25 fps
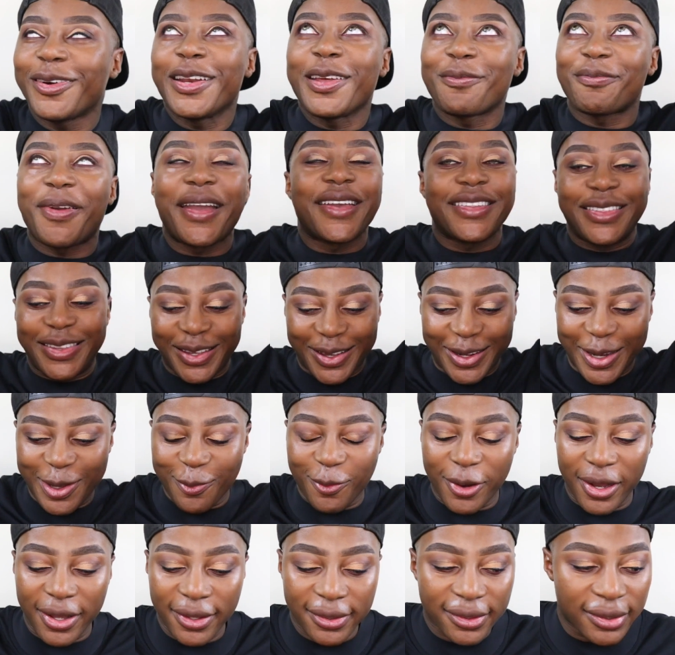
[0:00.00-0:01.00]
what it basically
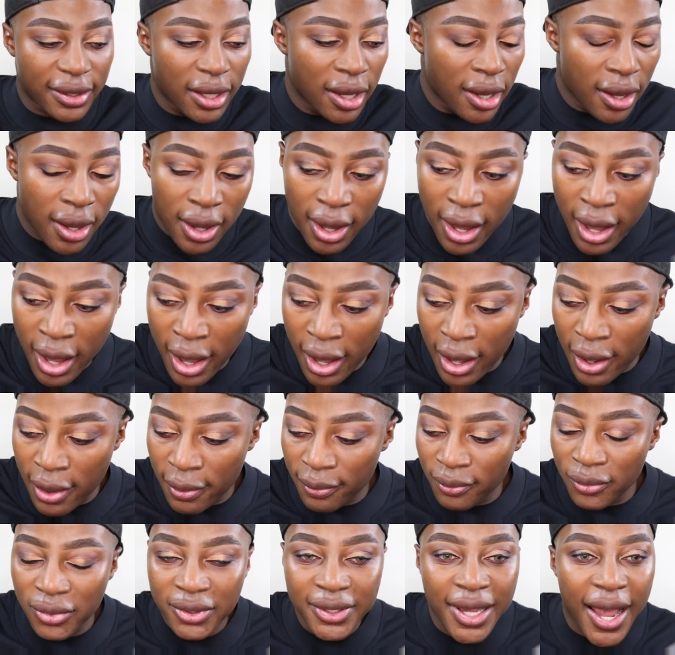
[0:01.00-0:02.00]
was. To
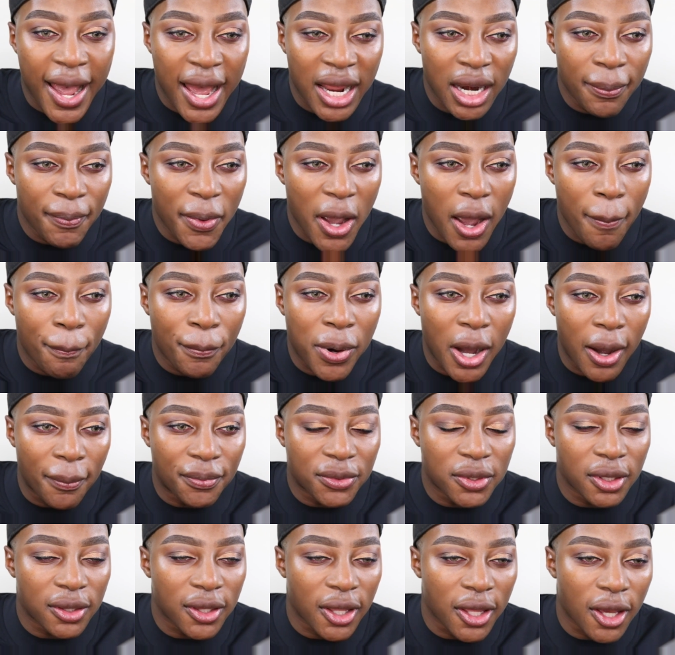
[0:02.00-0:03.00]
add a bit of
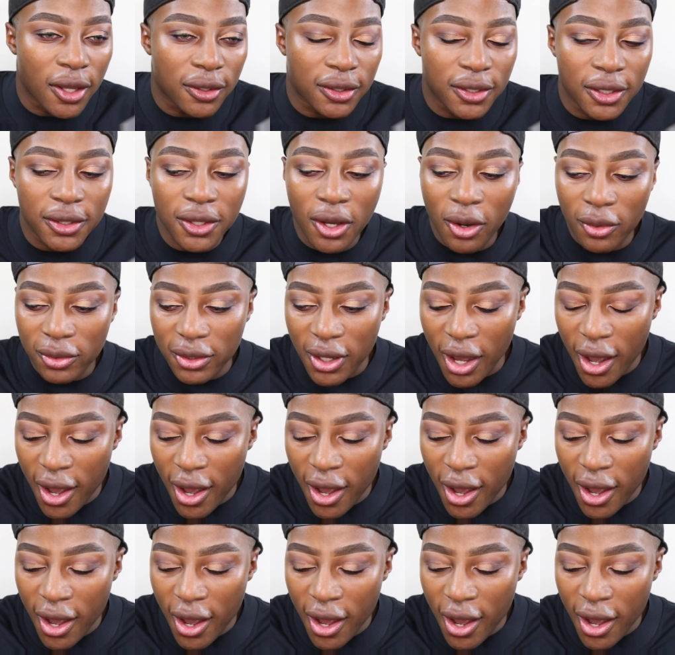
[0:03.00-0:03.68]
pop to those